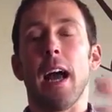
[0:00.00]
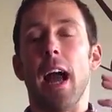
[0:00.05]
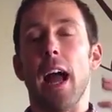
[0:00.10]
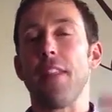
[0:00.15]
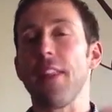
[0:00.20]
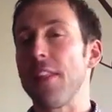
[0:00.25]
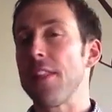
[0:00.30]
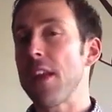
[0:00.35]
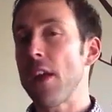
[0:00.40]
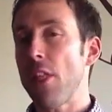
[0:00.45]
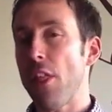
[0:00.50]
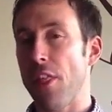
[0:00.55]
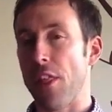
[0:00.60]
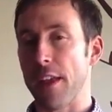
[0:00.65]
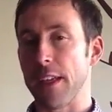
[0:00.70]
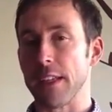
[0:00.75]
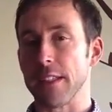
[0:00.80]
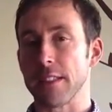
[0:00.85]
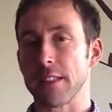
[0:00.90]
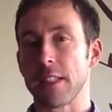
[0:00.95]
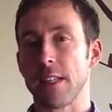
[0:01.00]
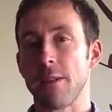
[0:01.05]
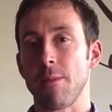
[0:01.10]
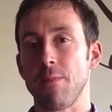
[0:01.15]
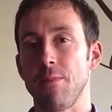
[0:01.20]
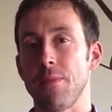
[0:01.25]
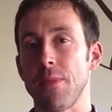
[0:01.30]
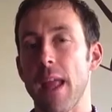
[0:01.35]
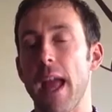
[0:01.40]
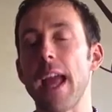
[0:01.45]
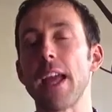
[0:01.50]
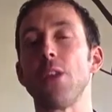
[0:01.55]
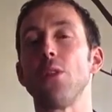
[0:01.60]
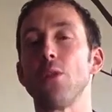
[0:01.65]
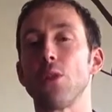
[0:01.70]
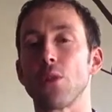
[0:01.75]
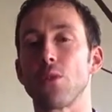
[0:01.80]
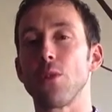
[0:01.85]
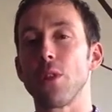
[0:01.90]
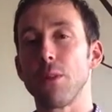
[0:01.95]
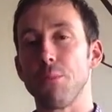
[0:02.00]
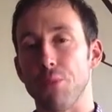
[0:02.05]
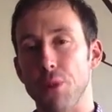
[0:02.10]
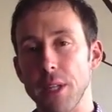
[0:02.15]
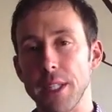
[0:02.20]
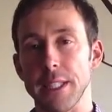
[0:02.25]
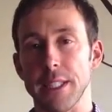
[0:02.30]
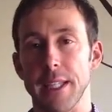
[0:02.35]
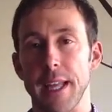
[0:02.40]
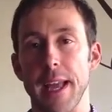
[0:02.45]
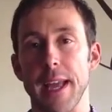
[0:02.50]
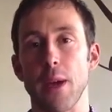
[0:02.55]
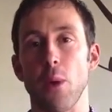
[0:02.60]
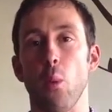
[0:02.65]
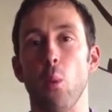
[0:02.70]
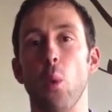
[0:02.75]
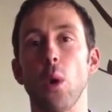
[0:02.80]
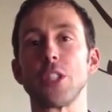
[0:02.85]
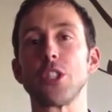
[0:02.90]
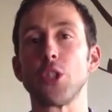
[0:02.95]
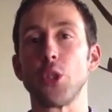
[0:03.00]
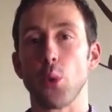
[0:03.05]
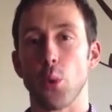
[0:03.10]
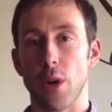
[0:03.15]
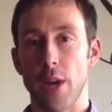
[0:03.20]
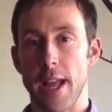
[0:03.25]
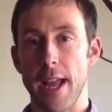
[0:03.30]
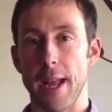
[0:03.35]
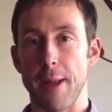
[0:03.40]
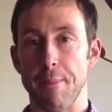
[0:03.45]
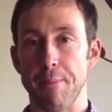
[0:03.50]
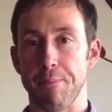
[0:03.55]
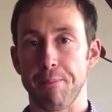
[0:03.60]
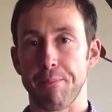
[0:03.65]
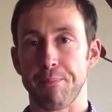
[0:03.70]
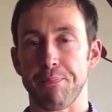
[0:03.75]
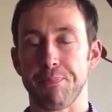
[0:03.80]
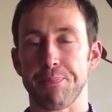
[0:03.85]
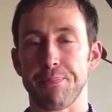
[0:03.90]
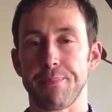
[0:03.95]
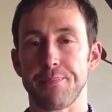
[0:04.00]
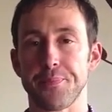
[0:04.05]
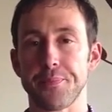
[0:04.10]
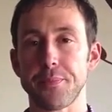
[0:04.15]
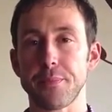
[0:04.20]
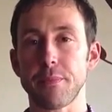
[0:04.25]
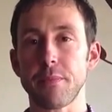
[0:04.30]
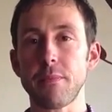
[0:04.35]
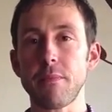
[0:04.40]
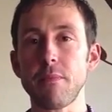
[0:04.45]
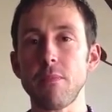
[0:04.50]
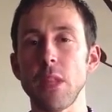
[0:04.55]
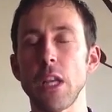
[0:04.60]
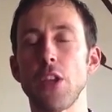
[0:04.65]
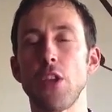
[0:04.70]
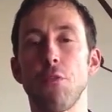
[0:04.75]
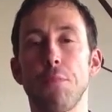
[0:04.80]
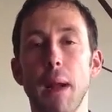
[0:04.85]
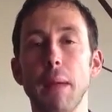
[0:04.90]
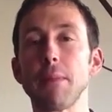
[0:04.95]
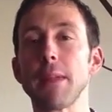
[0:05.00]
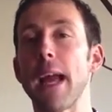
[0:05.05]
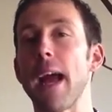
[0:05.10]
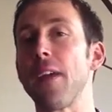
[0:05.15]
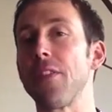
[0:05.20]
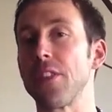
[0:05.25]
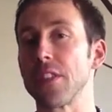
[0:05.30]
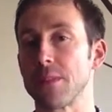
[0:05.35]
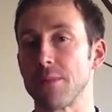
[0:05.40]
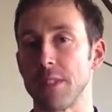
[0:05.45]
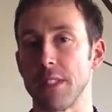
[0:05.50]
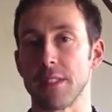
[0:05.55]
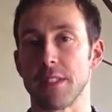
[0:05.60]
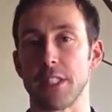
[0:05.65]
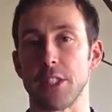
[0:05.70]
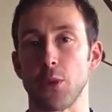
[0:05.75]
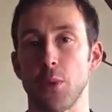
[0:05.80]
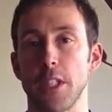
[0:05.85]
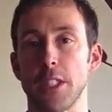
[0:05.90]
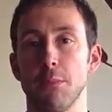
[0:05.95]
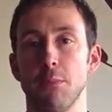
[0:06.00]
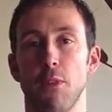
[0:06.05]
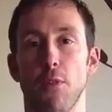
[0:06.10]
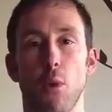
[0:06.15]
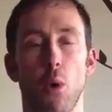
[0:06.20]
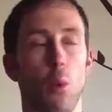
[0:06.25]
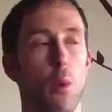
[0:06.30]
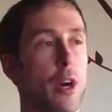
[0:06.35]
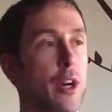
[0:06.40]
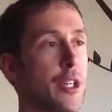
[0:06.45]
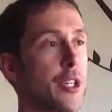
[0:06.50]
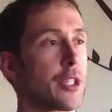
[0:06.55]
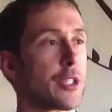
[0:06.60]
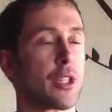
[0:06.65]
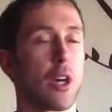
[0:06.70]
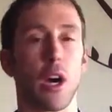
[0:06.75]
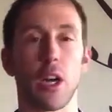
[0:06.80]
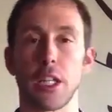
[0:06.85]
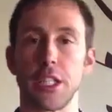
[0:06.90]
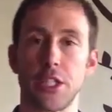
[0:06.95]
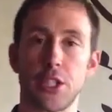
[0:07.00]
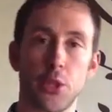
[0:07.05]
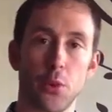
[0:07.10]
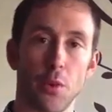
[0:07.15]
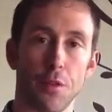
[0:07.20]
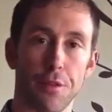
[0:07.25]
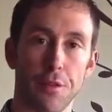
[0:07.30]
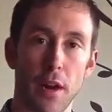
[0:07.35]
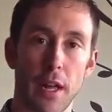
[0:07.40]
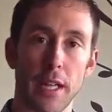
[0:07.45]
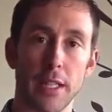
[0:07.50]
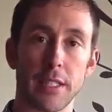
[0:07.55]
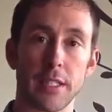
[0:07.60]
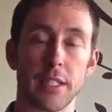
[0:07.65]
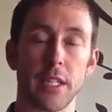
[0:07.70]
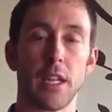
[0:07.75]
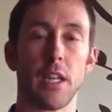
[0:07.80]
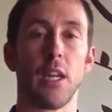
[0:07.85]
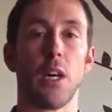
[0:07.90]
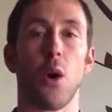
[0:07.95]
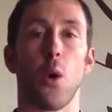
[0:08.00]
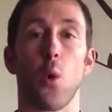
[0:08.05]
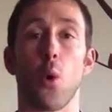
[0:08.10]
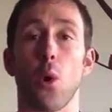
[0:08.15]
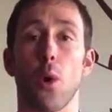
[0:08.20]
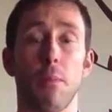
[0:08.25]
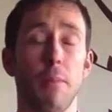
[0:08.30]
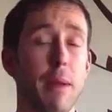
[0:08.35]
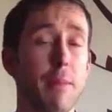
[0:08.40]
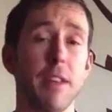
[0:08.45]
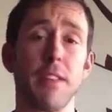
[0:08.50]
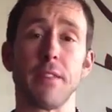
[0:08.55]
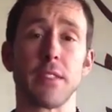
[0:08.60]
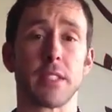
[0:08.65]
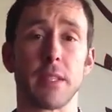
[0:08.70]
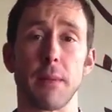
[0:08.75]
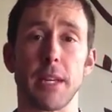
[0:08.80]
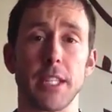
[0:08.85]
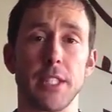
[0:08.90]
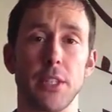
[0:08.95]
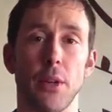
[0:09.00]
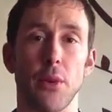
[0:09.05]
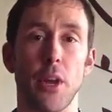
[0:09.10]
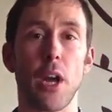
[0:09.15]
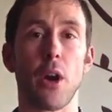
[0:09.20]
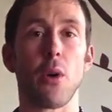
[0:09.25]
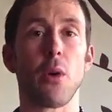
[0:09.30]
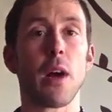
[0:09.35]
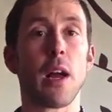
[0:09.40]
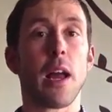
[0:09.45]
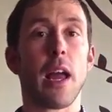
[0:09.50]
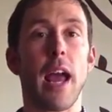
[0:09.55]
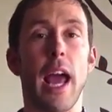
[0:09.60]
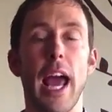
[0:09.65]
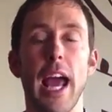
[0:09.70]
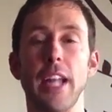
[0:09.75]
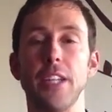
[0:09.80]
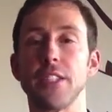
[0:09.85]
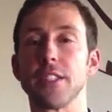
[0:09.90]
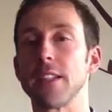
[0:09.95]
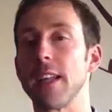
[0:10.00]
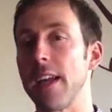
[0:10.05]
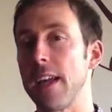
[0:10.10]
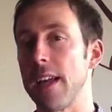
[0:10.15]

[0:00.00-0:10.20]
And then the other thing is, hey, you look really pretty today. What's your name? You've probably had this situation before where you're talking to a friend or maybe even somebody you don't know, and you